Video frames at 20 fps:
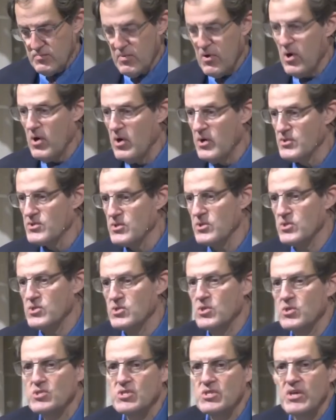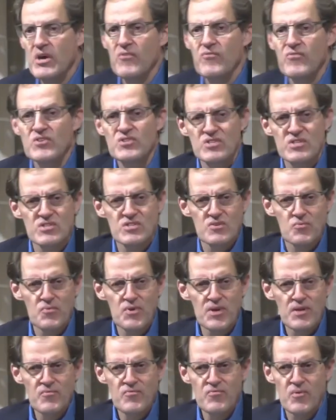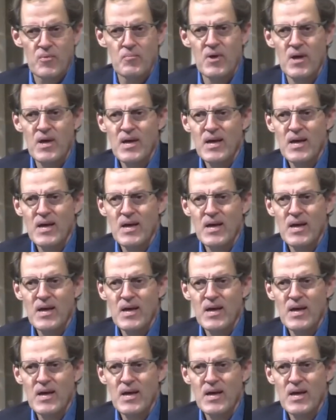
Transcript: Paul to the church in Ephesus, a reading from